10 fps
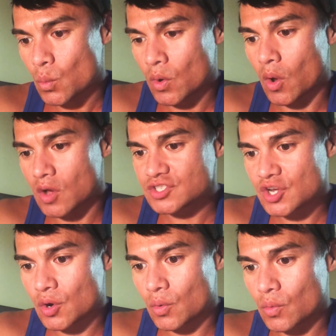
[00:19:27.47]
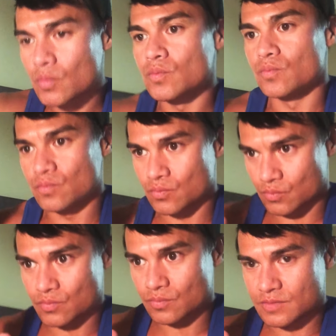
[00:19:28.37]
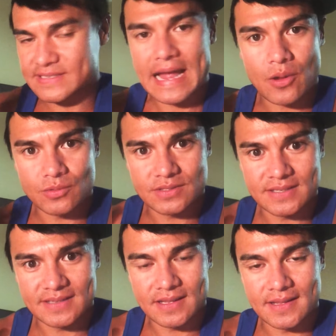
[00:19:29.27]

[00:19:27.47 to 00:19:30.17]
will also sound